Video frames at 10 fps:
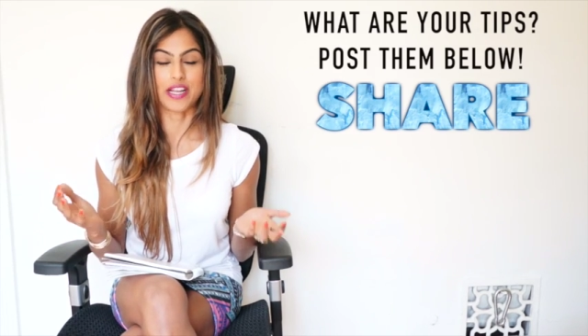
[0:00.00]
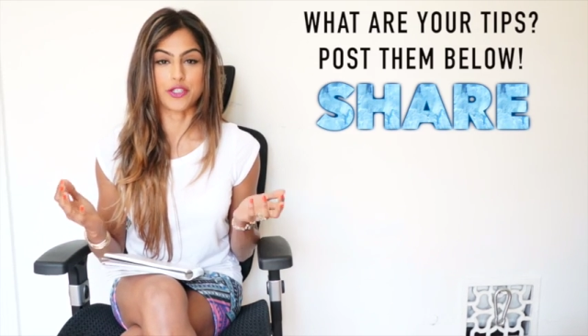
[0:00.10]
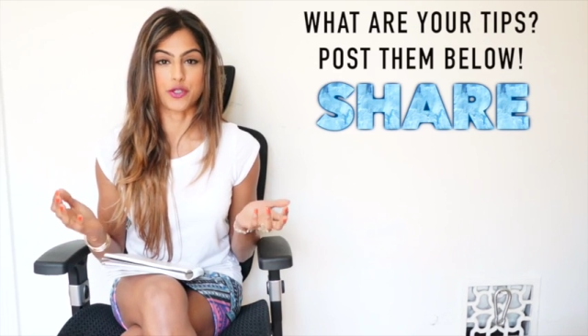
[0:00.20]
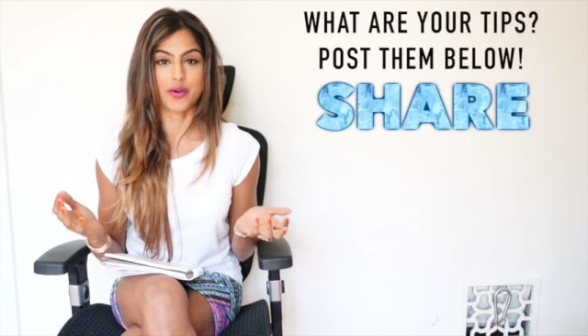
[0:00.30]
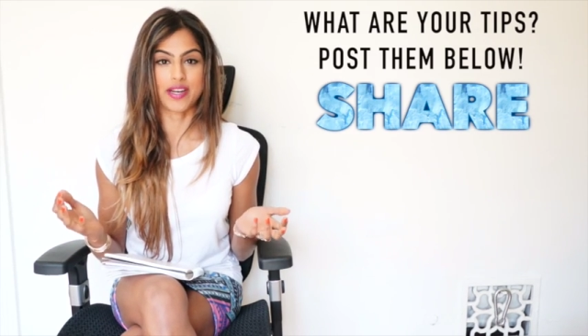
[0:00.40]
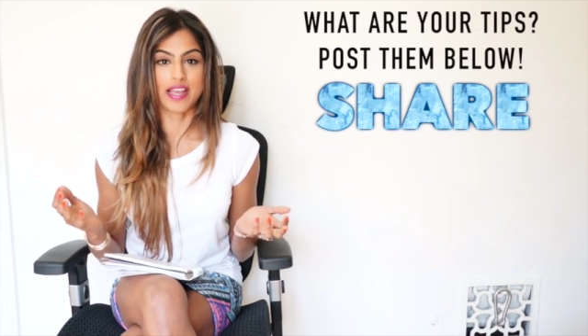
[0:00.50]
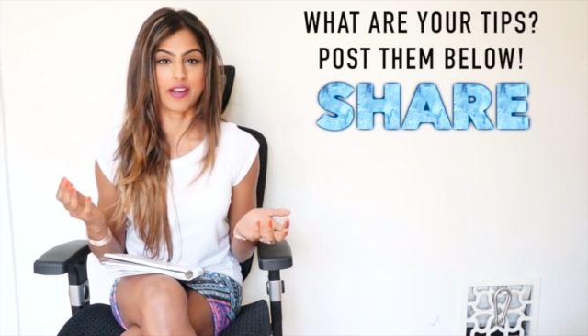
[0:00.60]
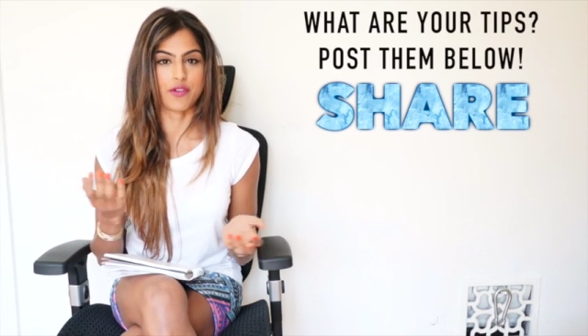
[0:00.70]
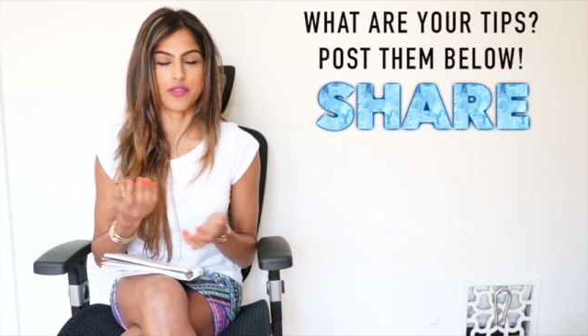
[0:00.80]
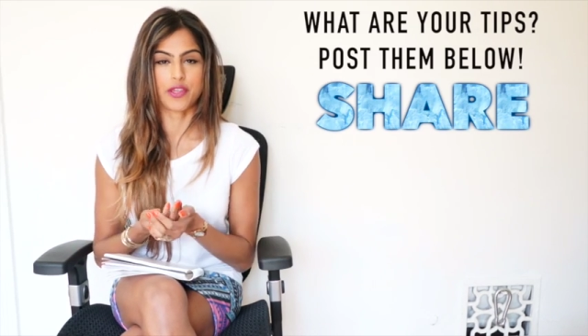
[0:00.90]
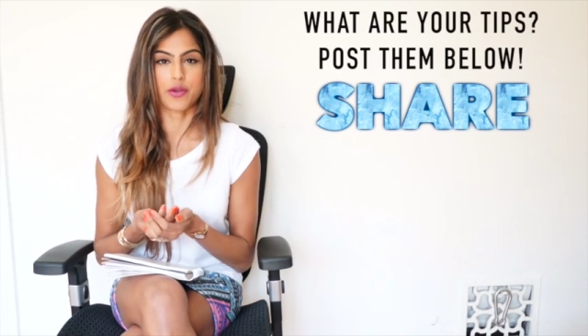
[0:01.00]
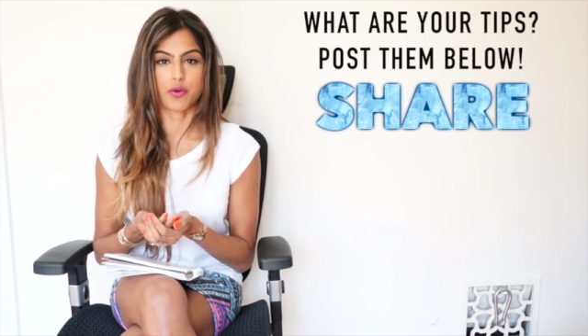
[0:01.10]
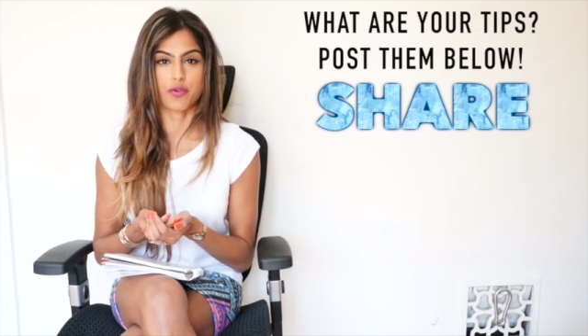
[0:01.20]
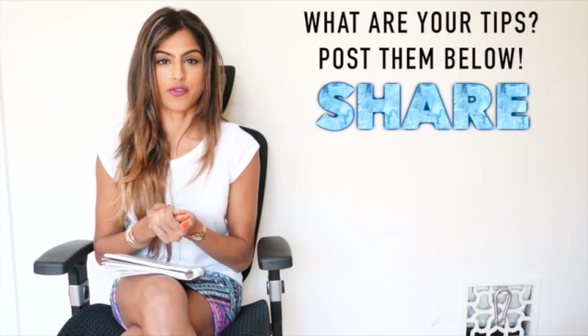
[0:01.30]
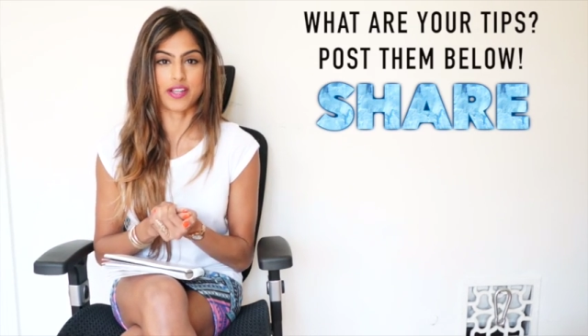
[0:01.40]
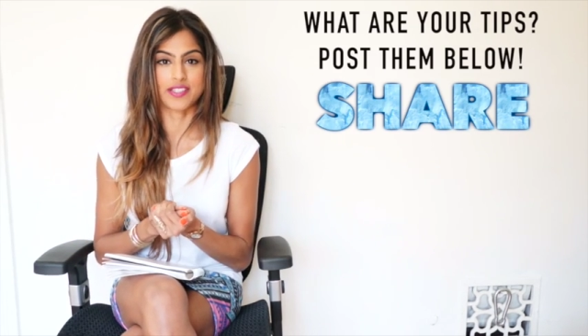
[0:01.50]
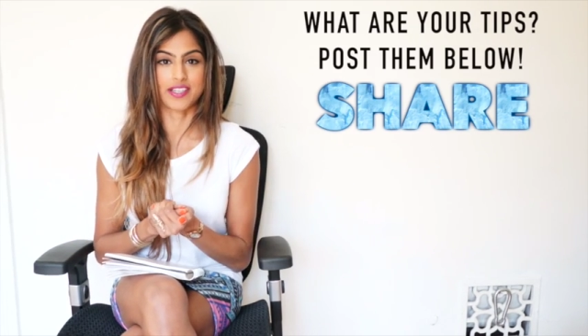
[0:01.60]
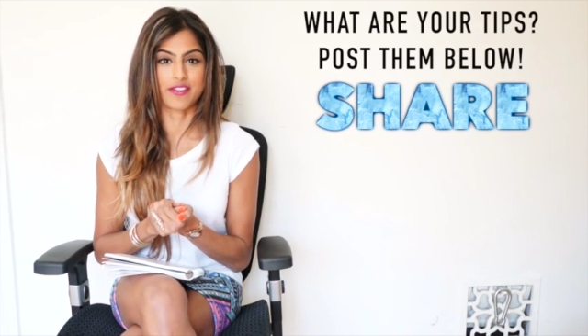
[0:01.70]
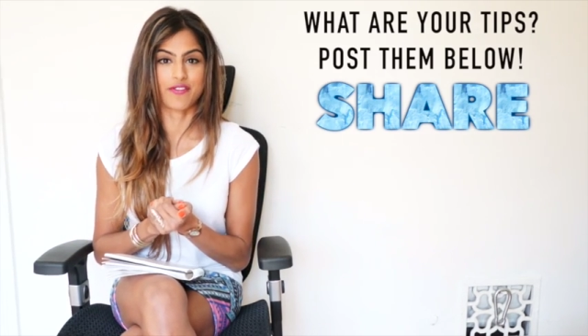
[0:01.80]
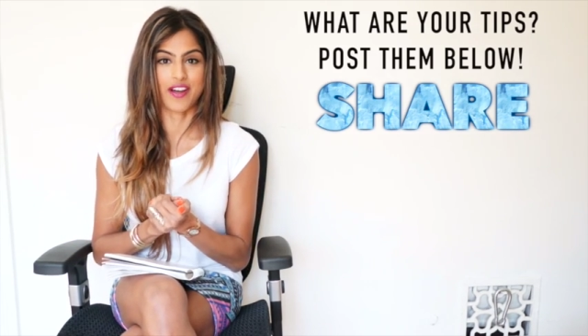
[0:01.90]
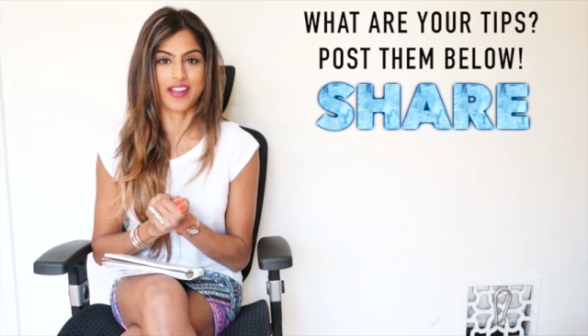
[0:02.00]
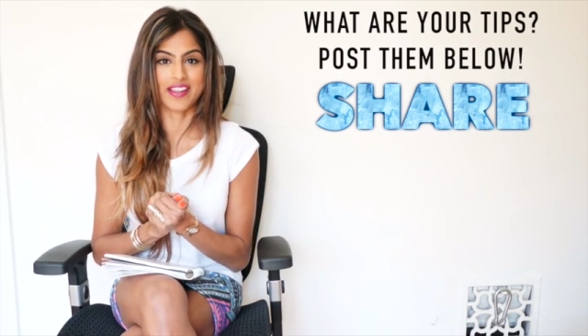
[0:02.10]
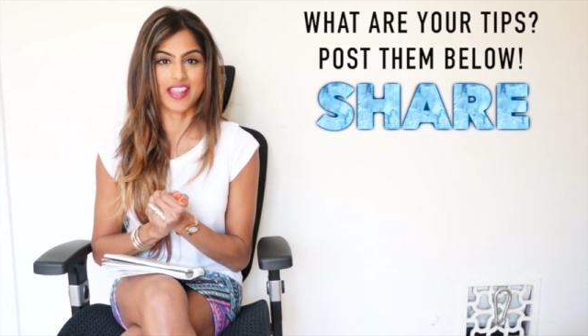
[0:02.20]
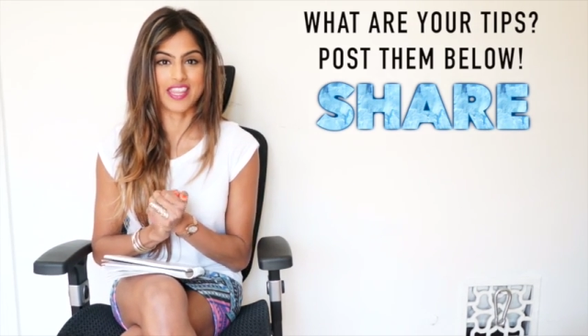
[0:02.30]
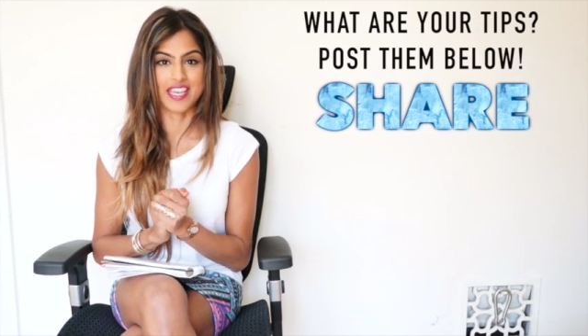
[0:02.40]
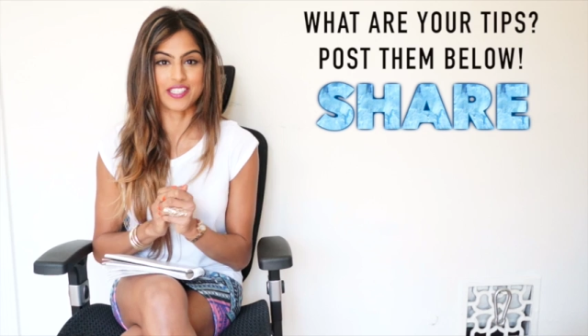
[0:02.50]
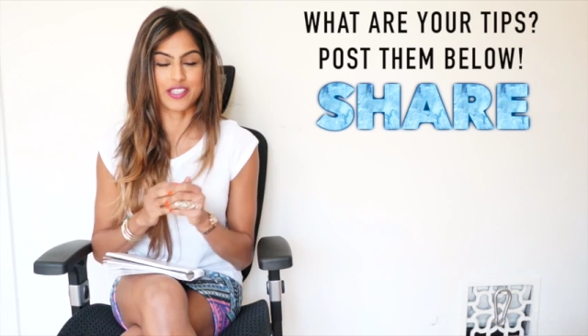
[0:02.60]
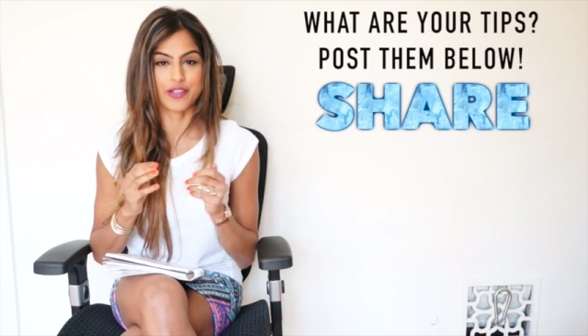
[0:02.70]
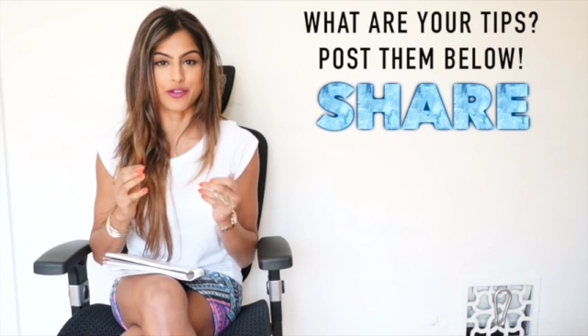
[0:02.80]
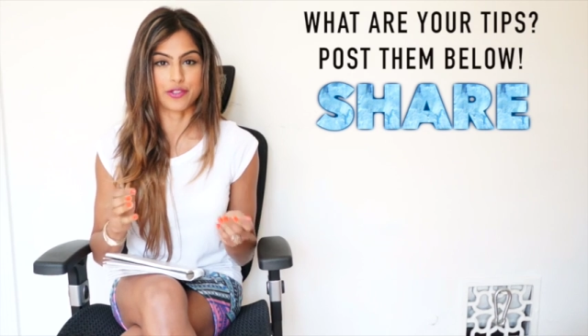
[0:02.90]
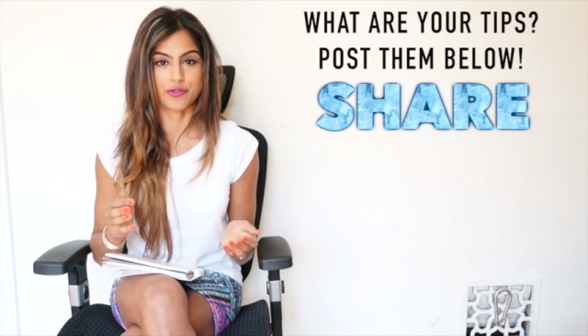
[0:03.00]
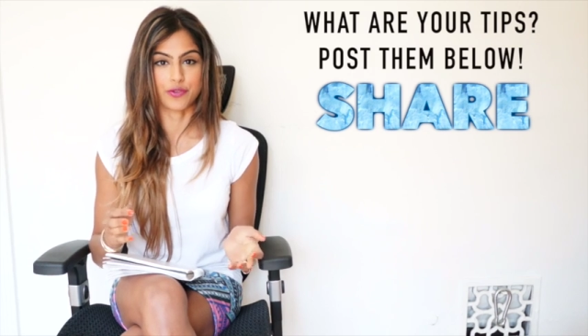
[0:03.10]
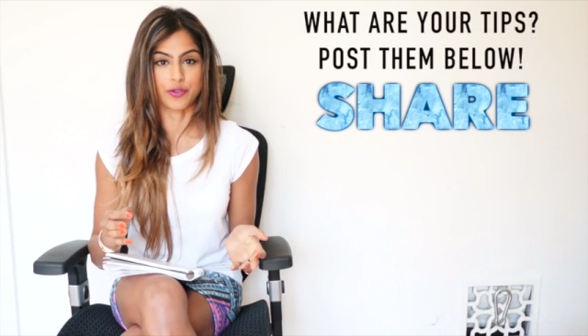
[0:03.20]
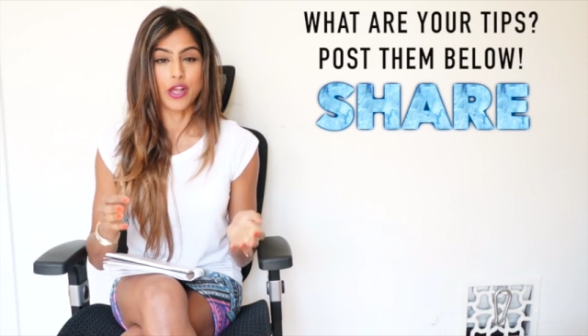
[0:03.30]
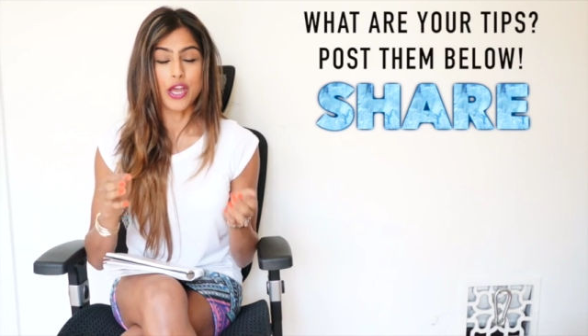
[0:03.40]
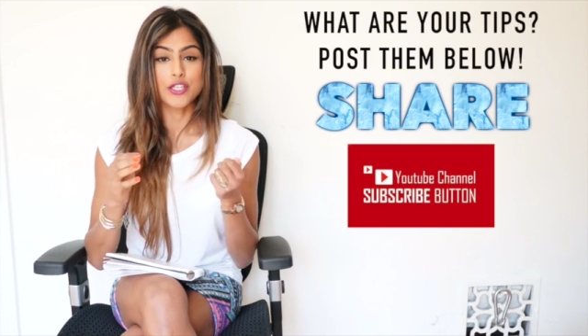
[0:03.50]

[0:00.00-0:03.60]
enjoyed it and if you think your friends are going to find this useful.